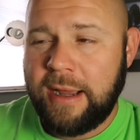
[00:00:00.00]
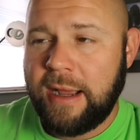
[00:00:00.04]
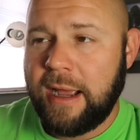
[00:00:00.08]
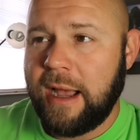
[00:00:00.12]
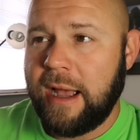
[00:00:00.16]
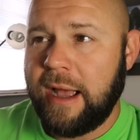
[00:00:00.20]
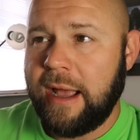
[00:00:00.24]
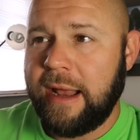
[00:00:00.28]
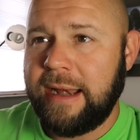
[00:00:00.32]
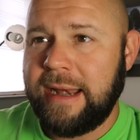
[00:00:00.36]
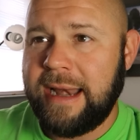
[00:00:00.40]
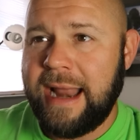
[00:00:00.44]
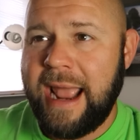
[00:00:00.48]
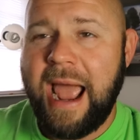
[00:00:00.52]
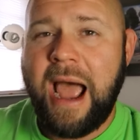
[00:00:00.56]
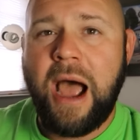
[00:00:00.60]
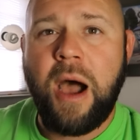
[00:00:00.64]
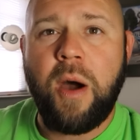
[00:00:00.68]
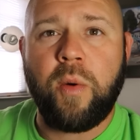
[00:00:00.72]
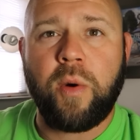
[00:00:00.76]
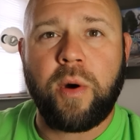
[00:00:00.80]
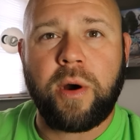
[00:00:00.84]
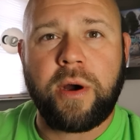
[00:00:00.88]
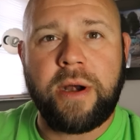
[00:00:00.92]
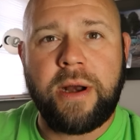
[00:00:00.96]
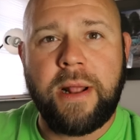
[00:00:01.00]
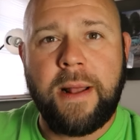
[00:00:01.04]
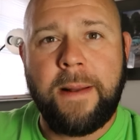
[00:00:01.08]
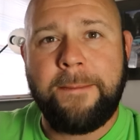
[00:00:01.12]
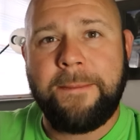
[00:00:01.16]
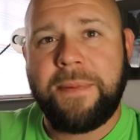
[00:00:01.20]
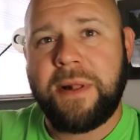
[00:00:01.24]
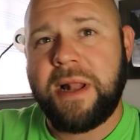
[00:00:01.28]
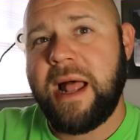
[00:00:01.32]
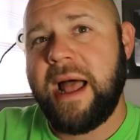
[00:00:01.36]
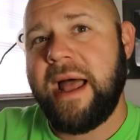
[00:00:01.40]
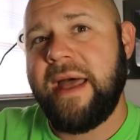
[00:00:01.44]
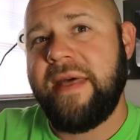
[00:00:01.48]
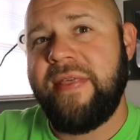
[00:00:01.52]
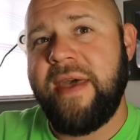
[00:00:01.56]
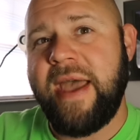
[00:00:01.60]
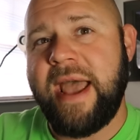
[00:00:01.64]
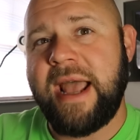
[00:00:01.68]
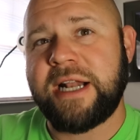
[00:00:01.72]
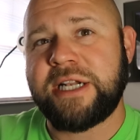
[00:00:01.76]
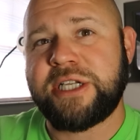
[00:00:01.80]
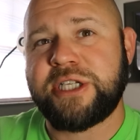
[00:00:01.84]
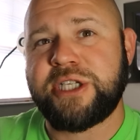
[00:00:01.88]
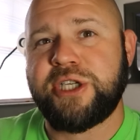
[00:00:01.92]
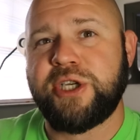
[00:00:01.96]
Now we're going to apply
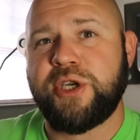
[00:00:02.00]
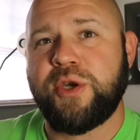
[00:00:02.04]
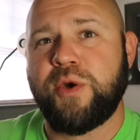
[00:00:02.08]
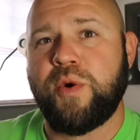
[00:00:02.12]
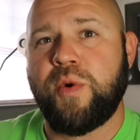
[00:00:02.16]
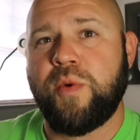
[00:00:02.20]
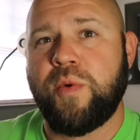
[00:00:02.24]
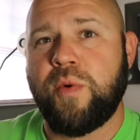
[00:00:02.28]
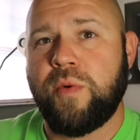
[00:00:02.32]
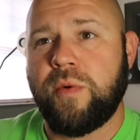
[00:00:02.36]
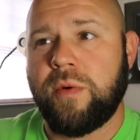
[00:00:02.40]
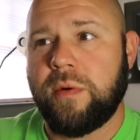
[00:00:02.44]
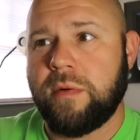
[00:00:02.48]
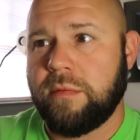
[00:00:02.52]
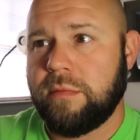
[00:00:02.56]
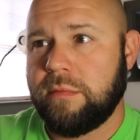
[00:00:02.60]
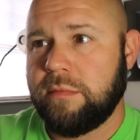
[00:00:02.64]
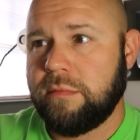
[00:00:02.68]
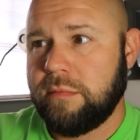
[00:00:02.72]
that to